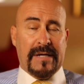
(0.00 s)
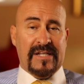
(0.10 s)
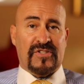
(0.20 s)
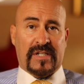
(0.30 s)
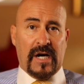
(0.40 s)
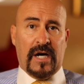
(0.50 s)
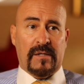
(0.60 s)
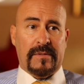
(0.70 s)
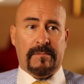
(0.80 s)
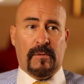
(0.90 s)
based
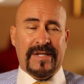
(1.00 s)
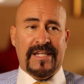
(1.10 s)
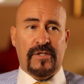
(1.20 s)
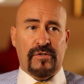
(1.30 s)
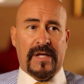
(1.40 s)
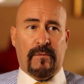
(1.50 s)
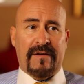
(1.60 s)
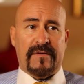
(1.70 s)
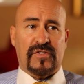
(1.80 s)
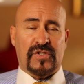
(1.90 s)
economy, but we didn't do that. We
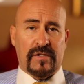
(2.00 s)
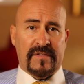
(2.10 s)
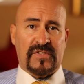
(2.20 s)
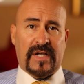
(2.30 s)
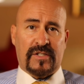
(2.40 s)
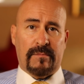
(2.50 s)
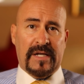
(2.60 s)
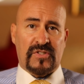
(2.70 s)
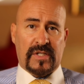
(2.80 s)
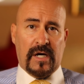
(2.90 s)
have a service sector
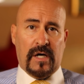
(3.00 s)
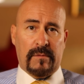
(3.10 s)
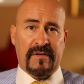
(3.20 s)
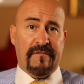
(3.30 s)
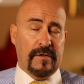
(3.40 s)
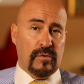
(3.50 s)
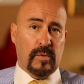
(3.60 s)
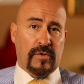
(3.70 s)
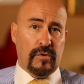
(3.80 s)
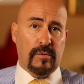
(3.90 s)
based economy filled
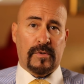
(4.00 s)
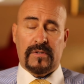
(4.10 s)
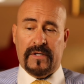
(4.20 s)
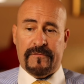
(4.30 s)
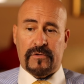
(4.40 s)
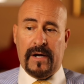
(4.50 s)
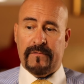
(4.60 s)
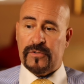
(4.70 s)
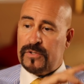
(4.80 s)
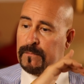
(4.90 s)
with Uber and Lyft
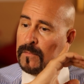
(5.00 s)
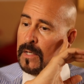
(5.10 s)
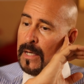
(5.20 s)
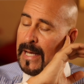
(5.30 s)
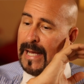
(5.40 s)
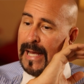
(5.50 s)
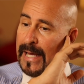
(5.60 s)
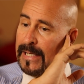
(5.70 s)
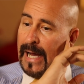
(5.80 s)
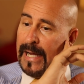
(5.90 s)
drivers.
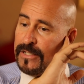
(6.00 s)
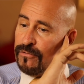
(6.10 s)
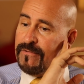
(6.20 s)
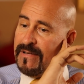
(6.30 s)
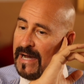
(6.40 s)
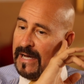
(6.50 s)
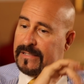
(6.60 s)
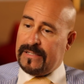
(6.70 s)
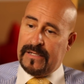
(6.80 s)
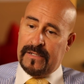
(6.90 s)
And I do
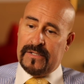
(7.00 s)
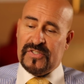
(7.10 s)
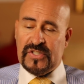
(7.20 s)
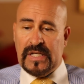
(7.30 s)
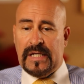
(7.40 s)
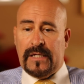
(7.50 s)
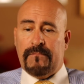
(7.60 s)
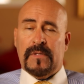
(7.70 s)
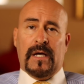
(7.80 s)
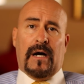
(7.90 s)
not see
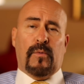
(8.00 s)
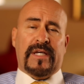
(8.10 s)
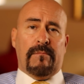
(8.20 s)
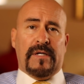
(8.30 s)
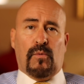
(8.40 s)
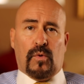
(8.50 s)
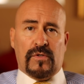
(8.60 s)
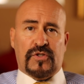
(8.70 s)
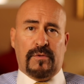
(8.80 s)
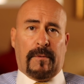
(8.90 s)
how we can be a
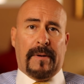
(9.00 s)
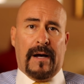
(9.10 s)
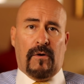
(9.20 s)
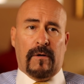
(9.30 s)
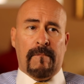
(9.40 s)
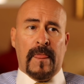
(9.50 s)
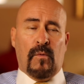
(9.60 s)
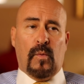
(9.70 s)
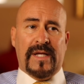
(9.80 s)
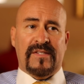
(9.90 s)
world superpower
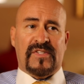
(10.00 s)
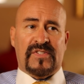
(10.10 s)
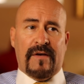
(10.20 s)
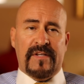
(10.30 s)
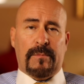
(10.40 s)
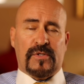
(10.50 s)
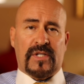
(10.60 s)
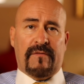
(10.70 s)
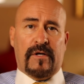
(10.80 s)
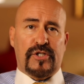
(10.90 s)
when
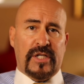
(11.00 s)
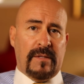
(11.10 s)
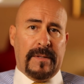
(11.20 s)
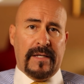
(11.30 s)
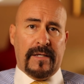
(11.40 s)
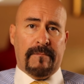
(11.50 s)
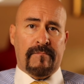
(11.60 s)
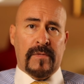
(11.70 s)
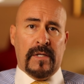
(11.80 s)
70% of our GDP